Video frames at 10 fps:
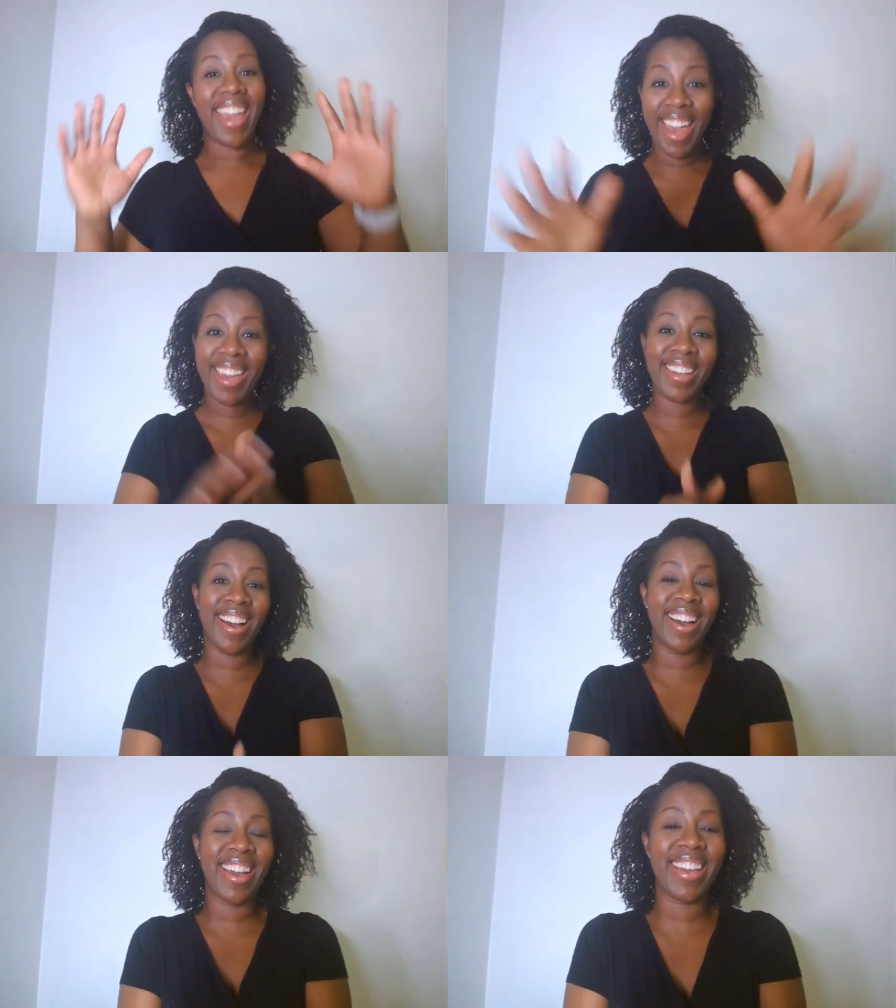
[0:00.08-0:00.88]
Hey
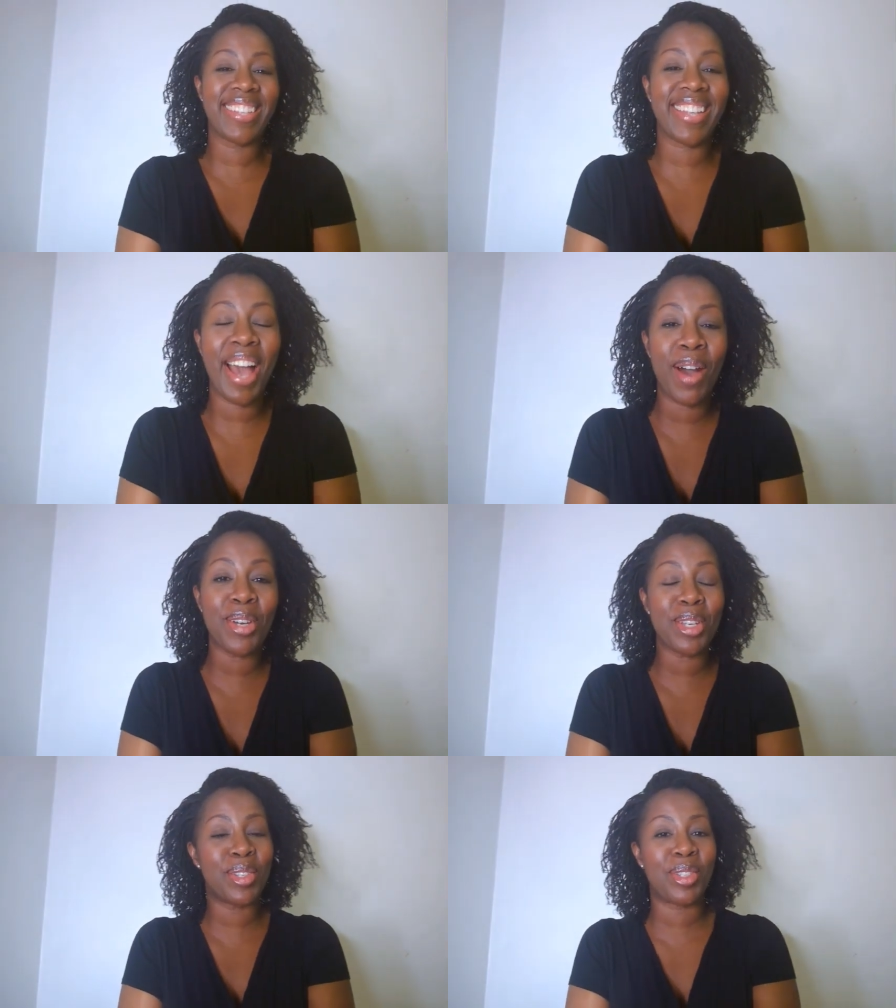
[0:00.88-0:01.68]
guys, how are
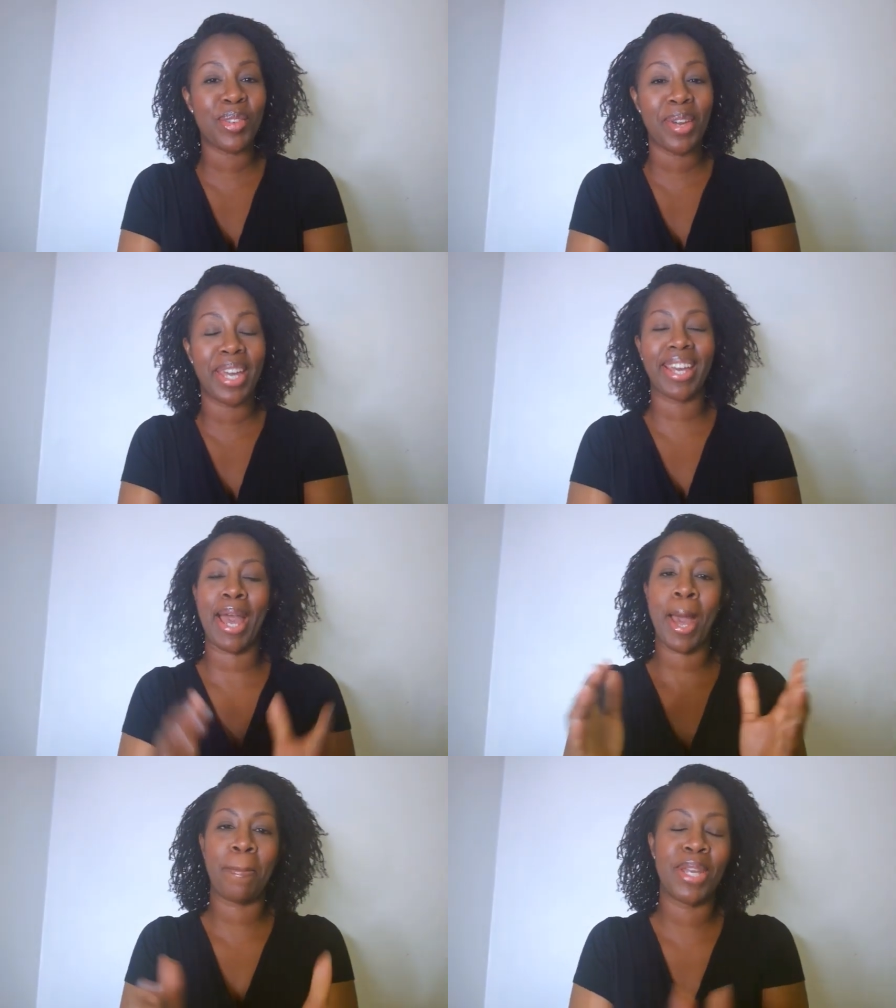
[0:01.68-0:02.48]
you doing?
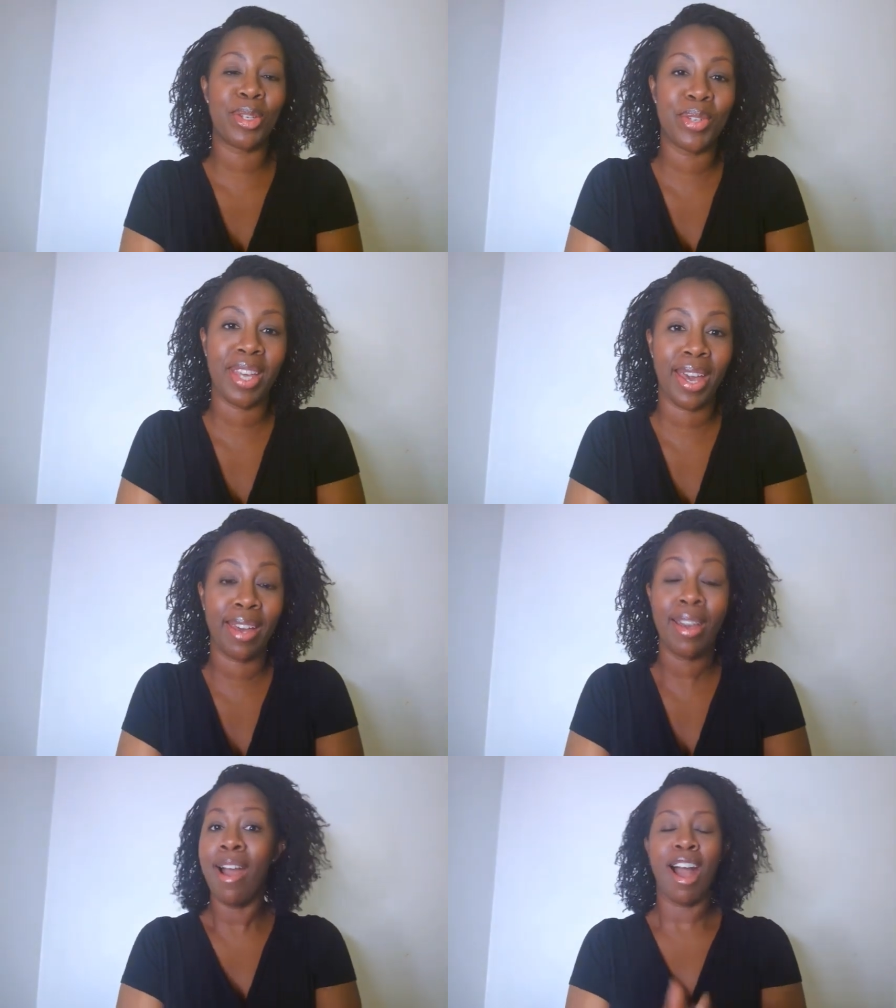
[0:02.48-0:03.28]
Happy New Year.
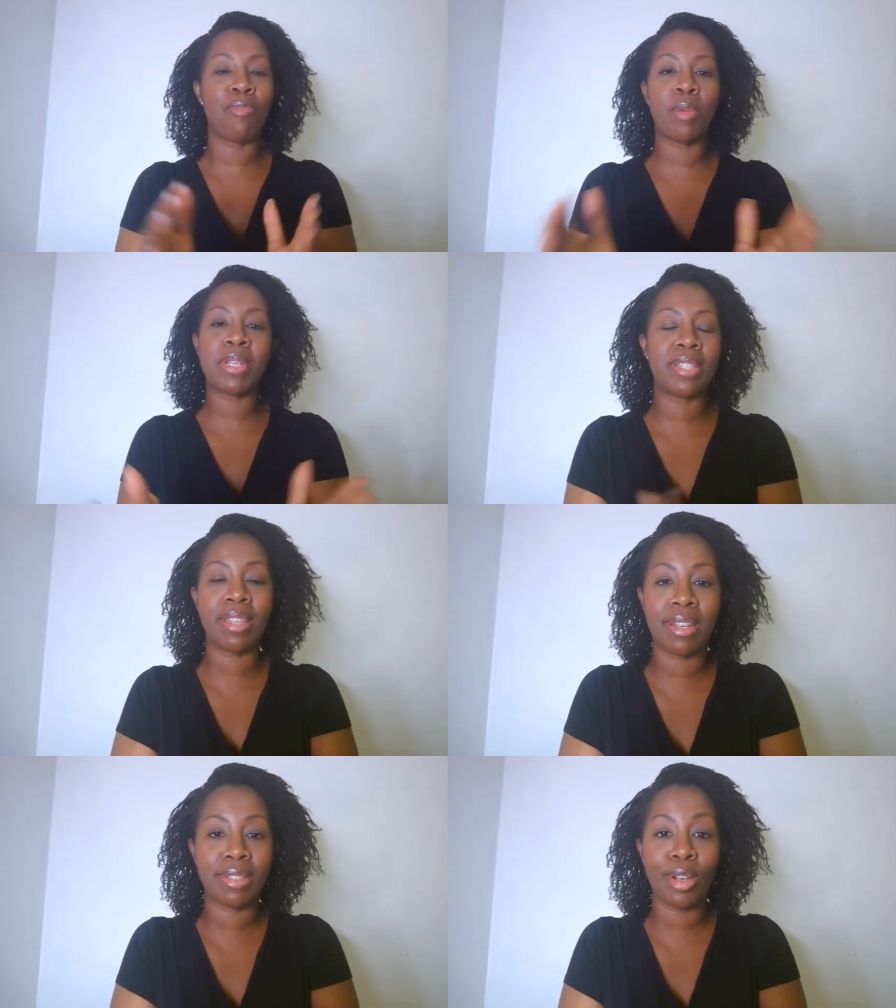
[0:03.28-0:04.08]
I've probably said
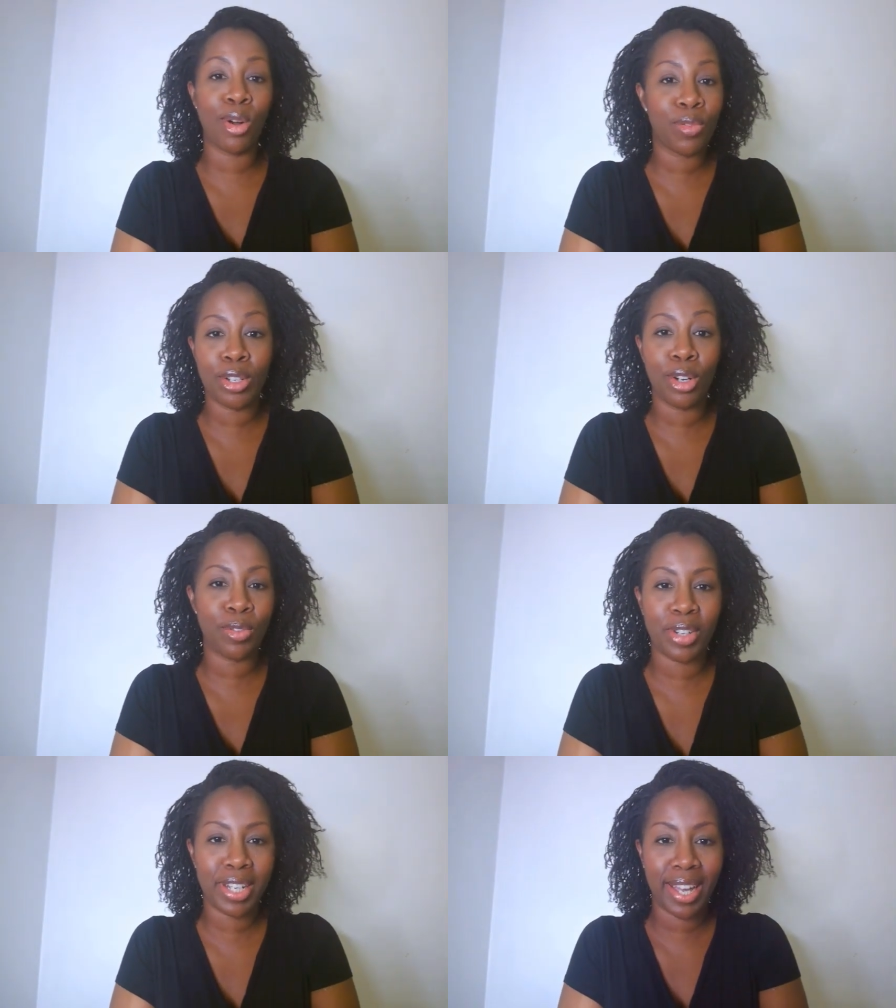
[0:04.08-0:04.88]
this over and
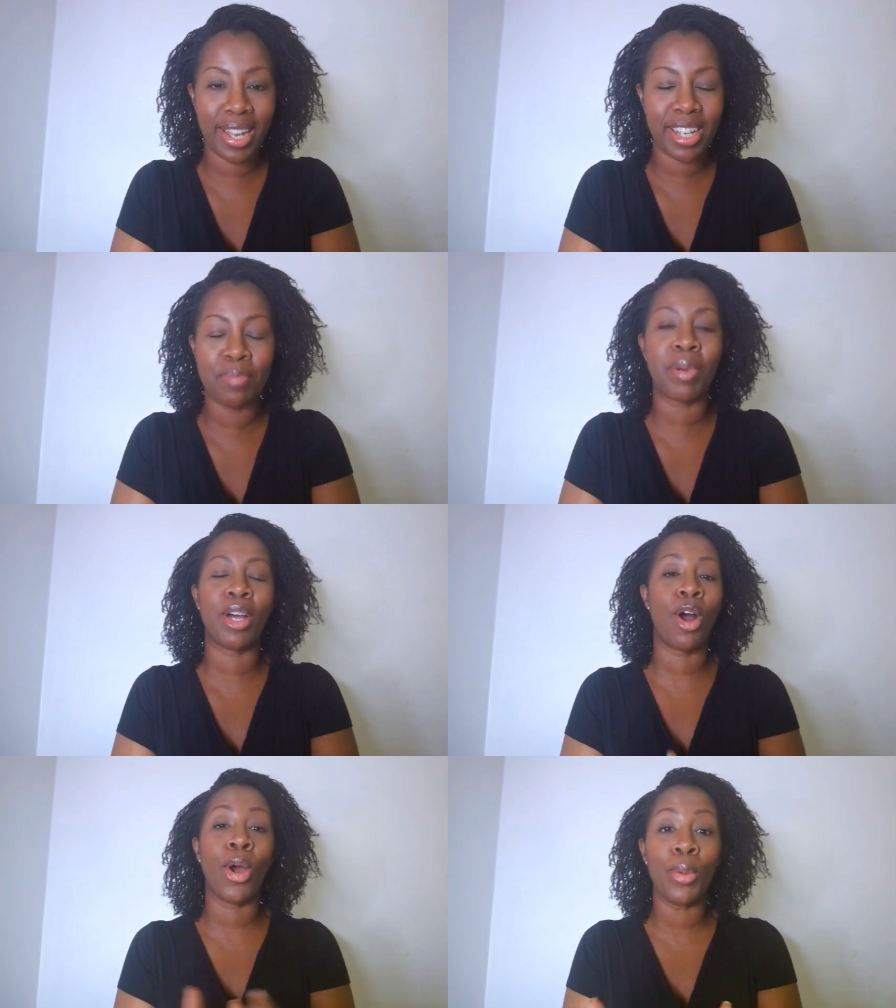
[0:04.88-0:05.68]
over again, but I
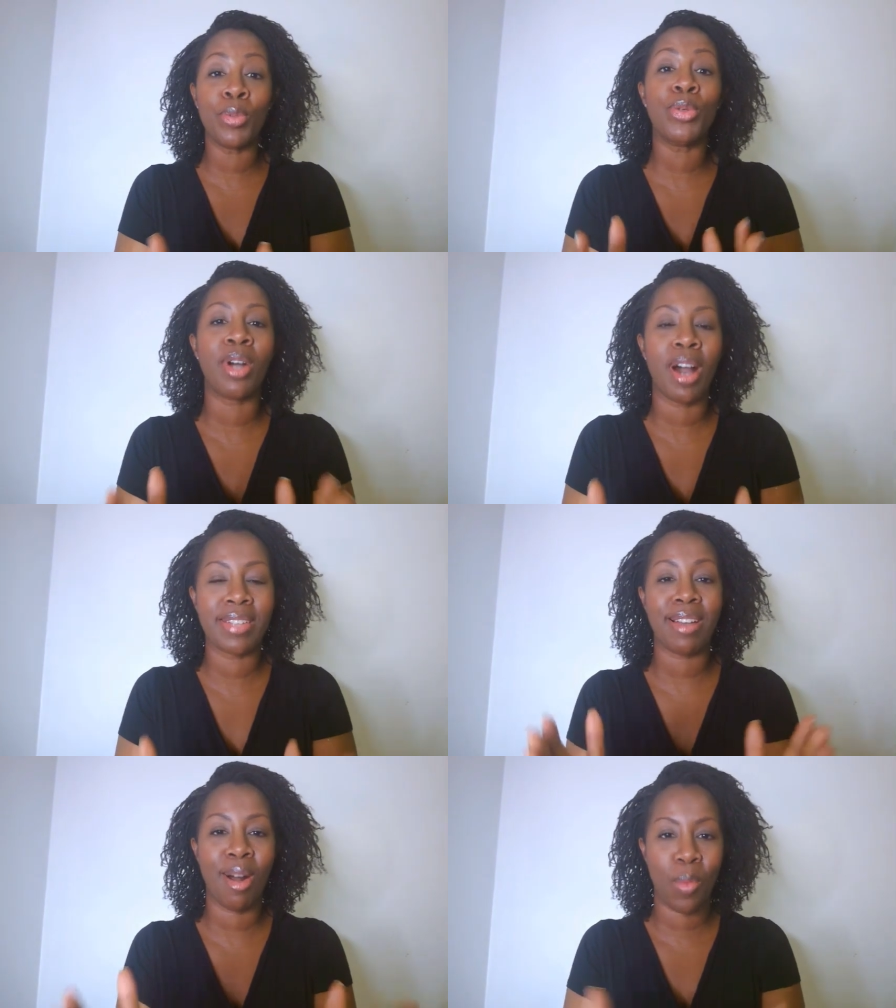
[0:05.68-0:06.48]
hope you guys
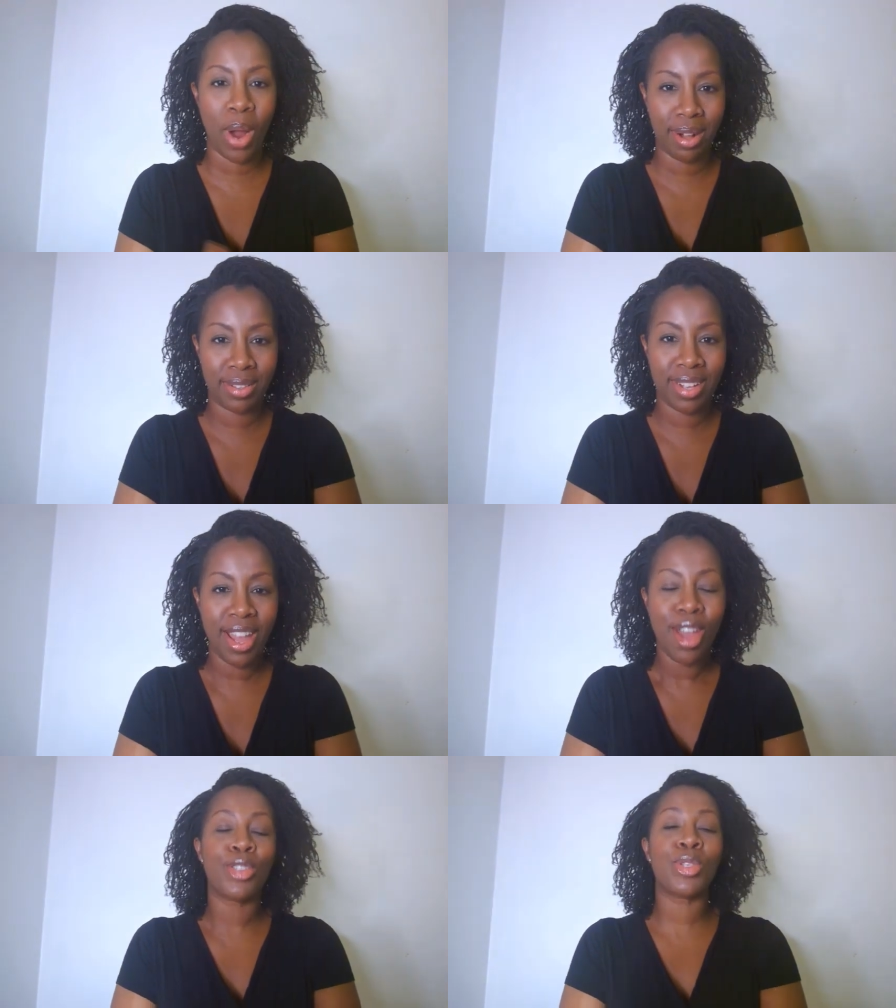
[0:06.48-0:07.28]
are well.
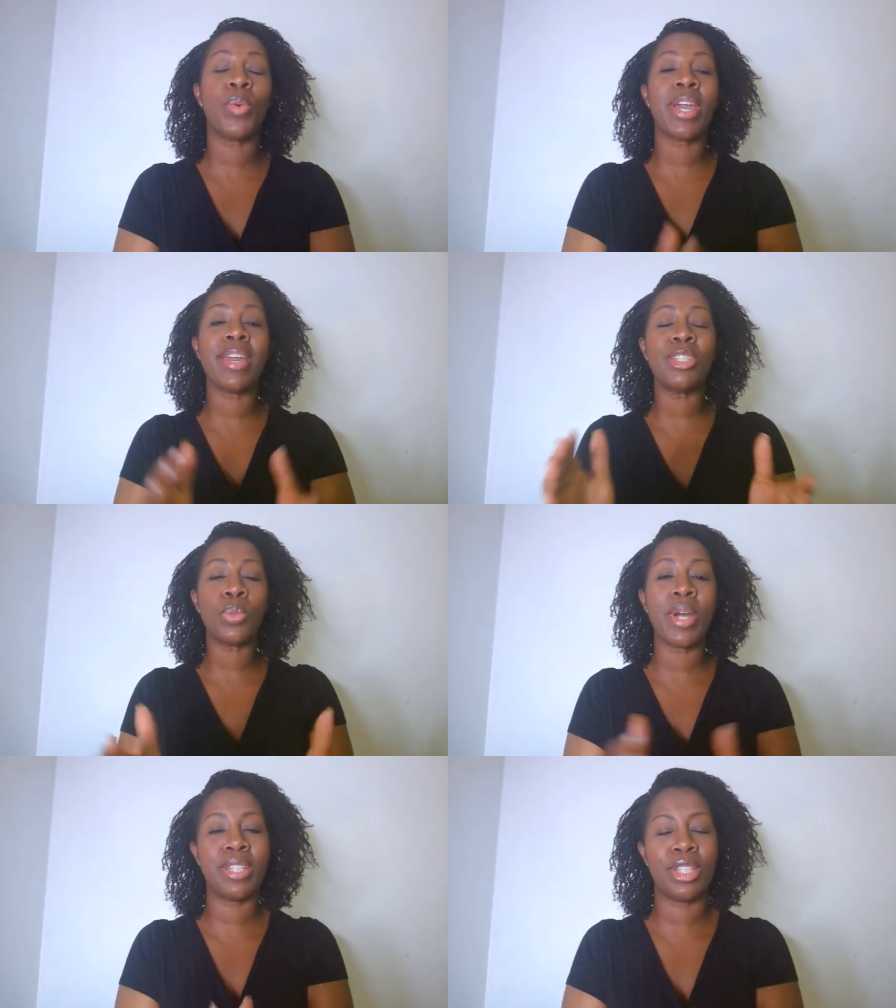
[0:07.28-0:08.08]
So we're in
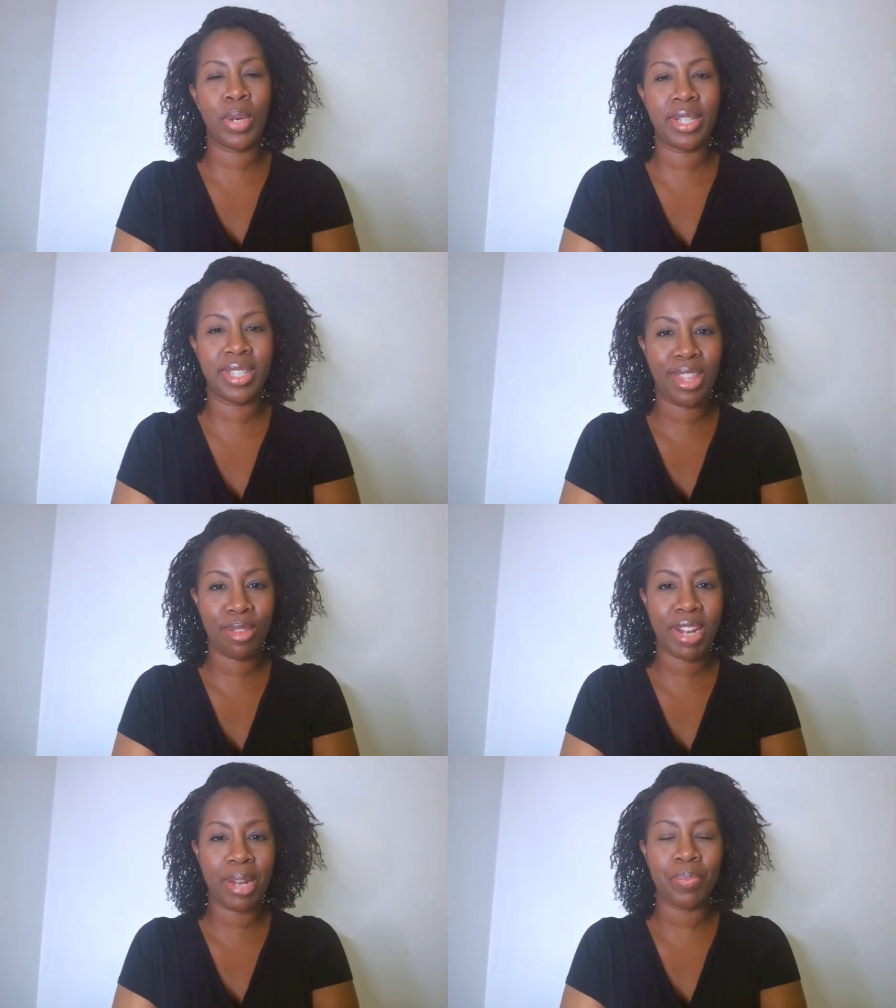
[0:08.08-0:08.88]
twenty
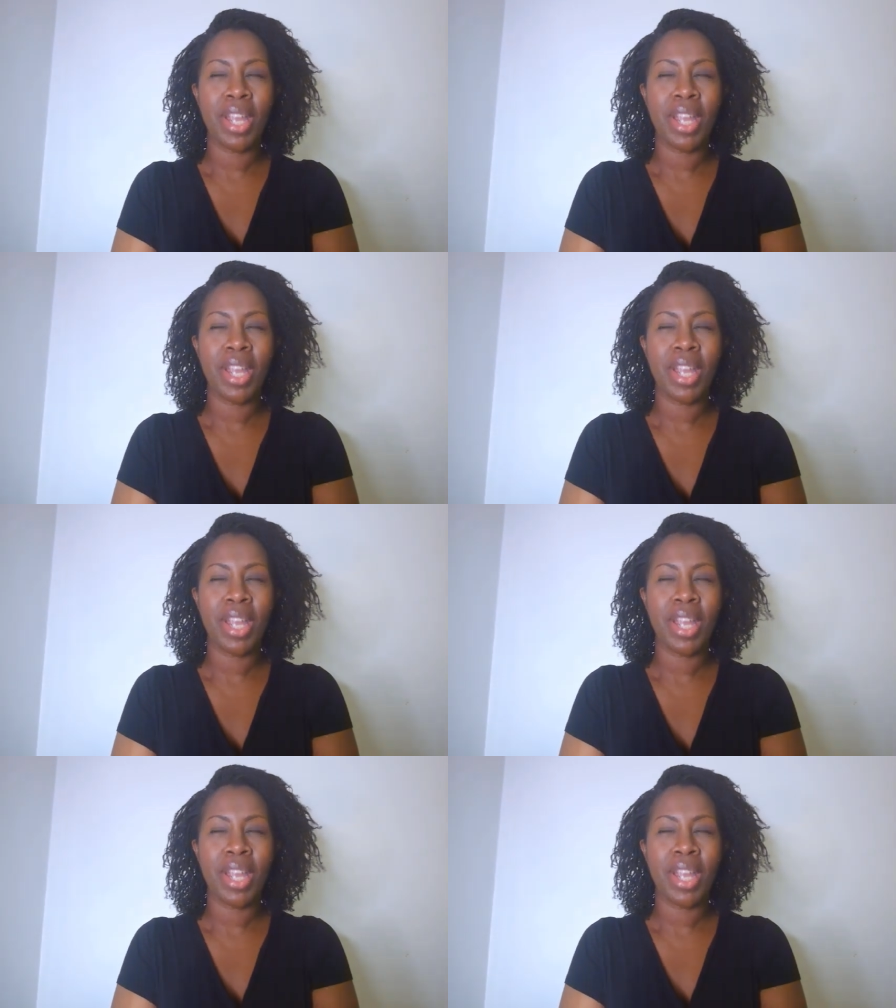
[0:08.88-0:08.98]
twenty-three,